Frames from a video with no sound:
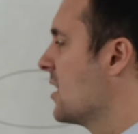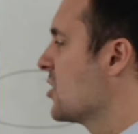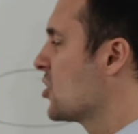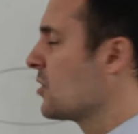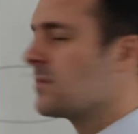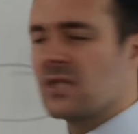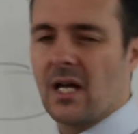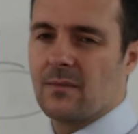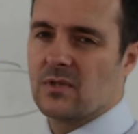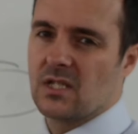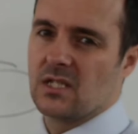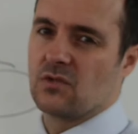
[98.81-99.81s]

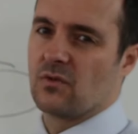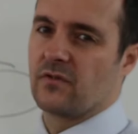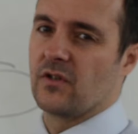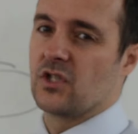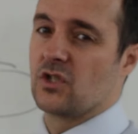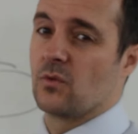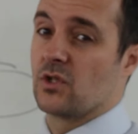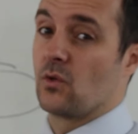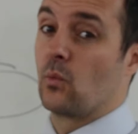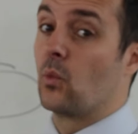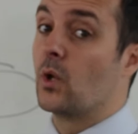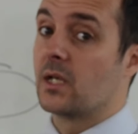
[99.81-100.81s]
Sometimes this is referred to as a
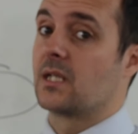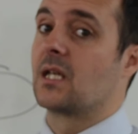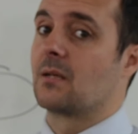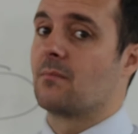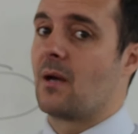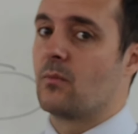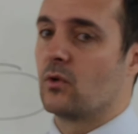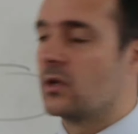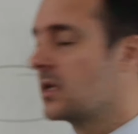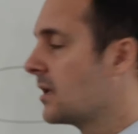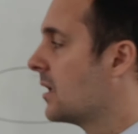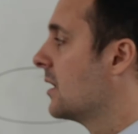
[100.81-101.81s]
working memory,
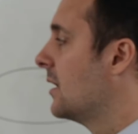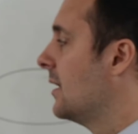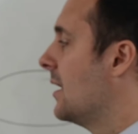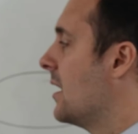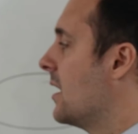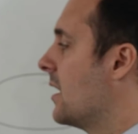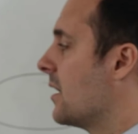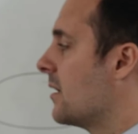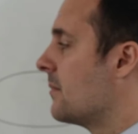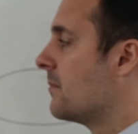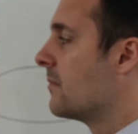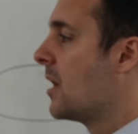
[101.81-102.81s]

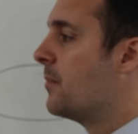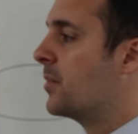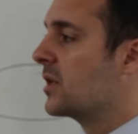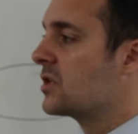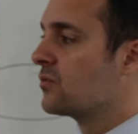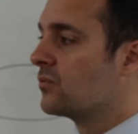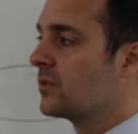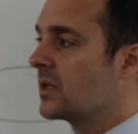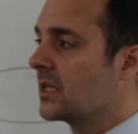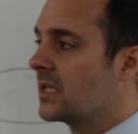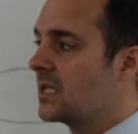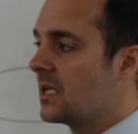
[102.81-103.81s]
but it's
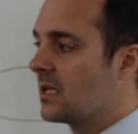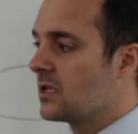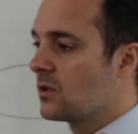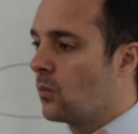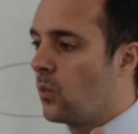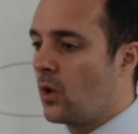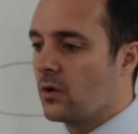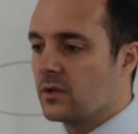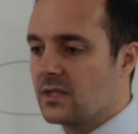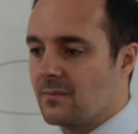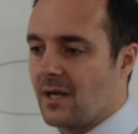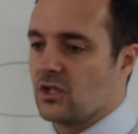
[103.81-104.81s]
really what
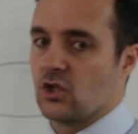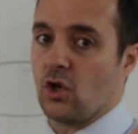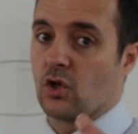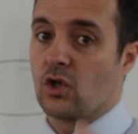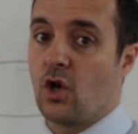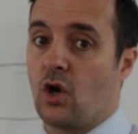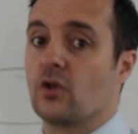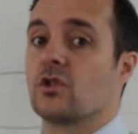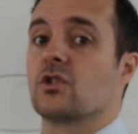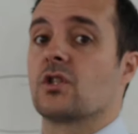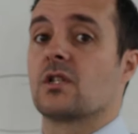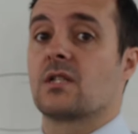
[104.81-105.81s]
demands your
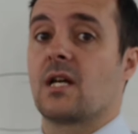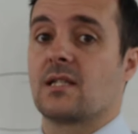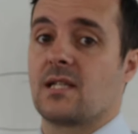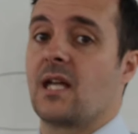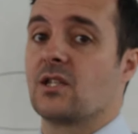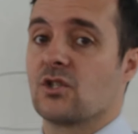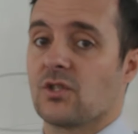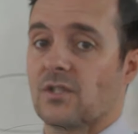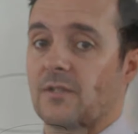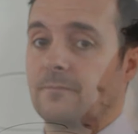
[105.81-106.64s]
conscious attention.